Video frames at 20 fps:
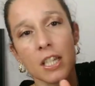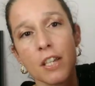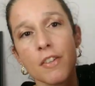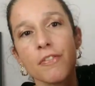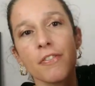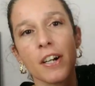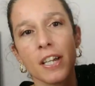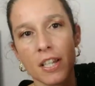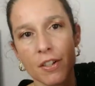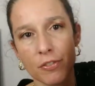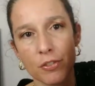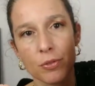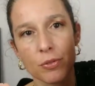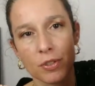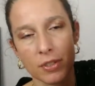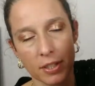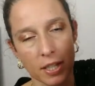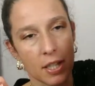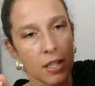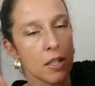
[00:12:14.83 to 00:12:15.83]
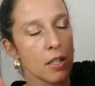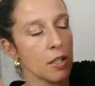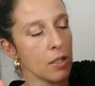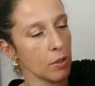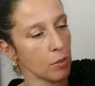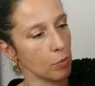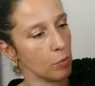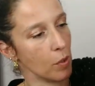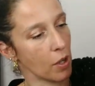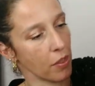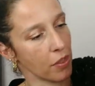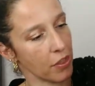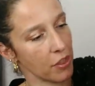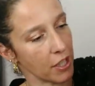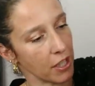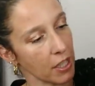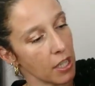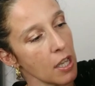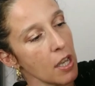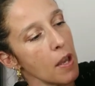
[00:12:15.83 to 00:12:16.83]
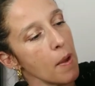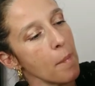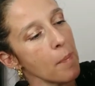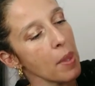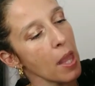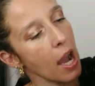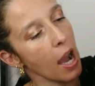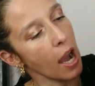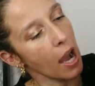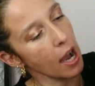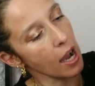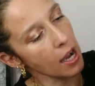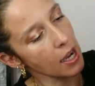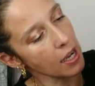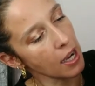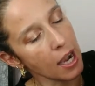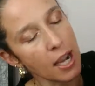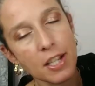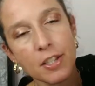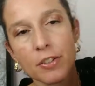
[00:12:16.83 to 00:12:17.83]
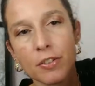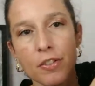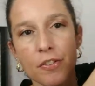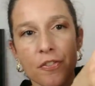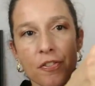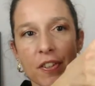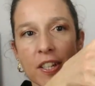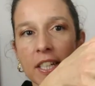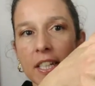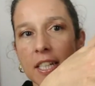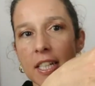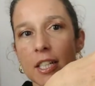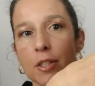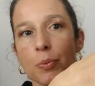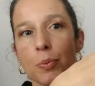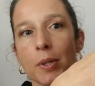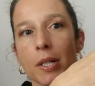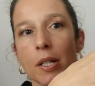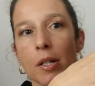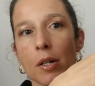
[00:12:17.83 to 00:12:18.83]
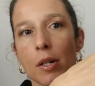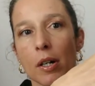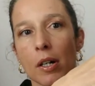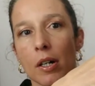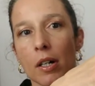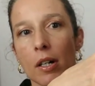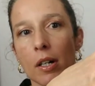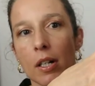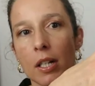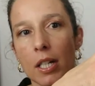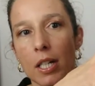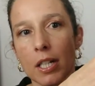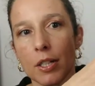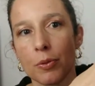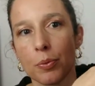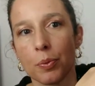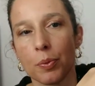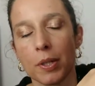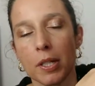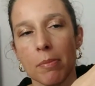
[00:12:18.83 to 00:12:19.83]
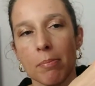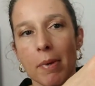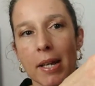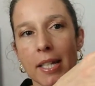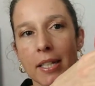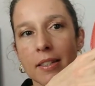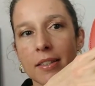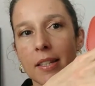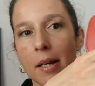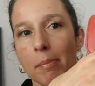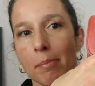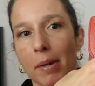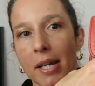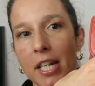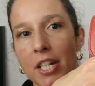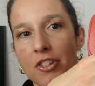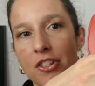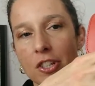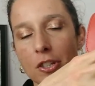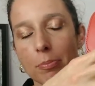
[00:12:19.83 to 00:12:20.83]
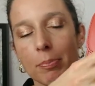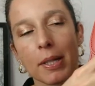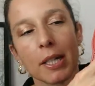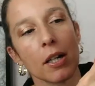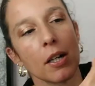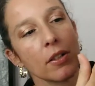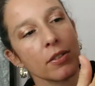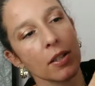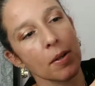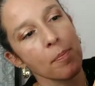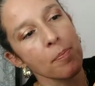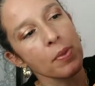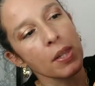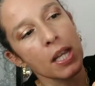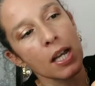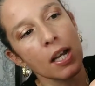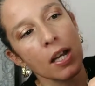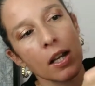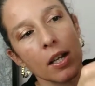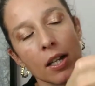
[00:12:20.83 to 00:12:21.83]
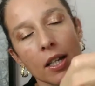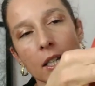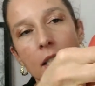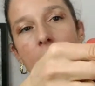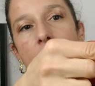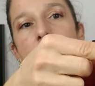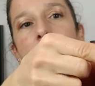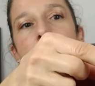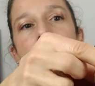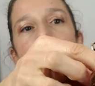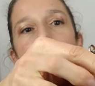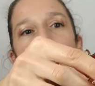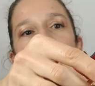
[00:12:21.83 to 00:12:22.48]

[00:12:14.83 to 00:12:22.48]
if I have to say one thing, I don't think it will make damages because it's